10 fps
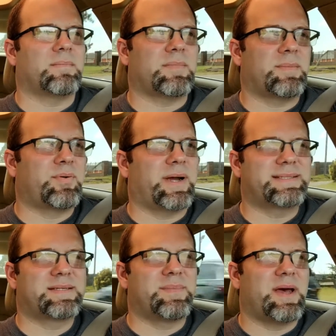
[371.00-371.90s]
I
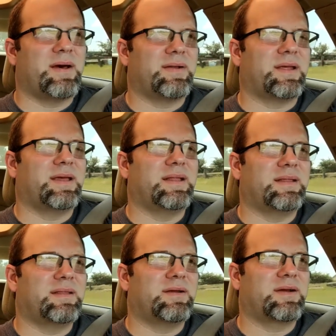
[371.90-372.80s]
priced them out
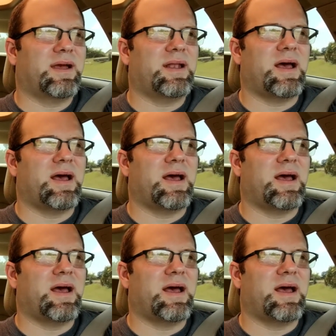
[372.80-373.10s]
and they're kind of